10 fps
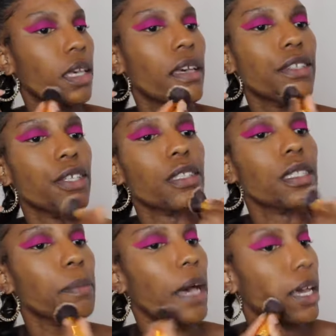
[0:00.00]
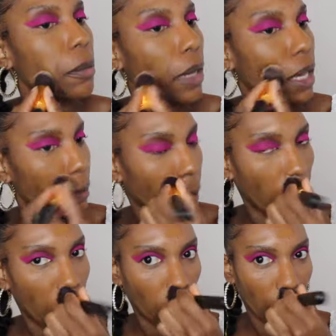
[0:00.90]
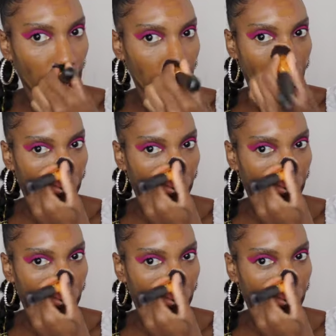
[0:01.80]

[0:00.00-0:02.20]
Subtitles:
And just pat, pat, pat away.